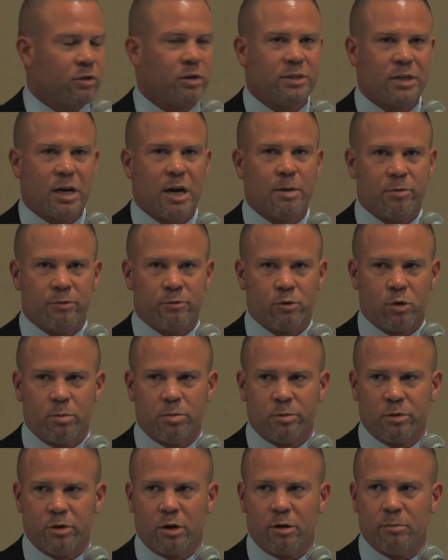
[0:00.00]
the type of
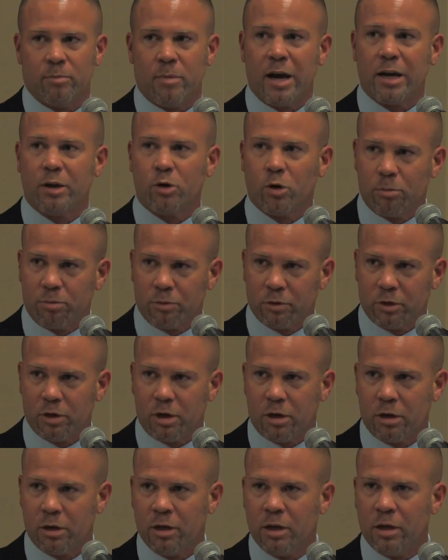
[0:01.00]
corporate card. My corporate
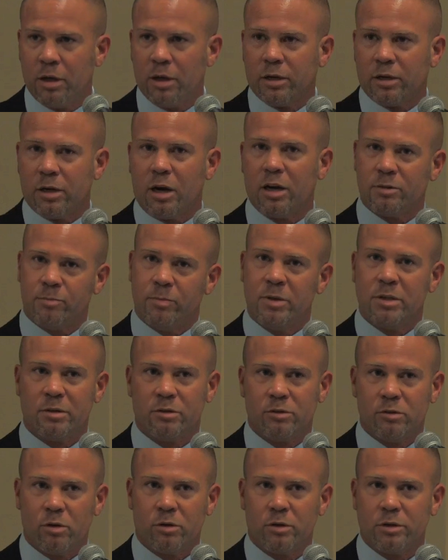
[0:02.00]
card costs
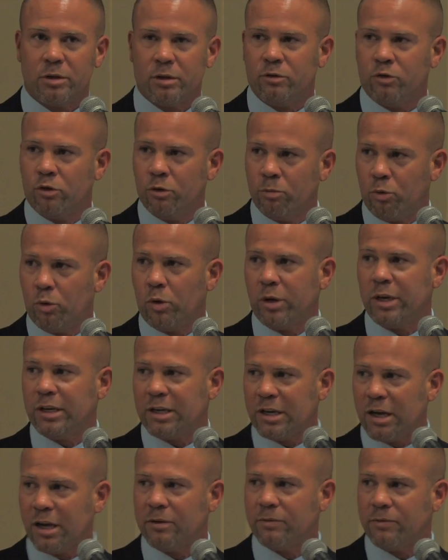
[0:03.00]
business owners a
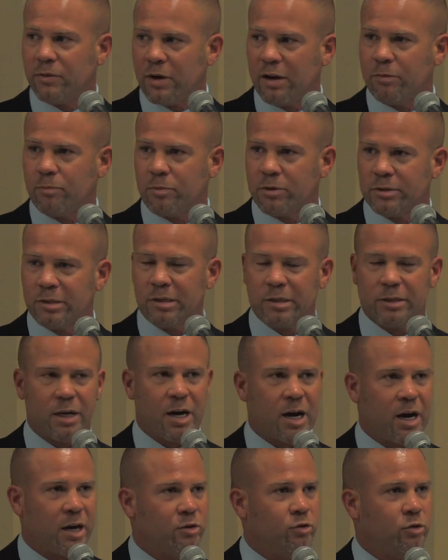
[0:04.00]
2.95%, the
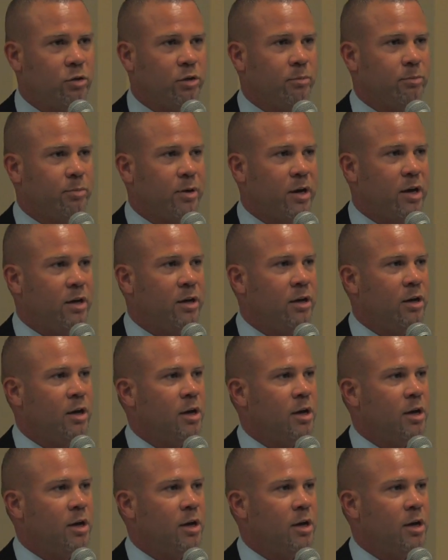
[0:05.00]
highest you can pay,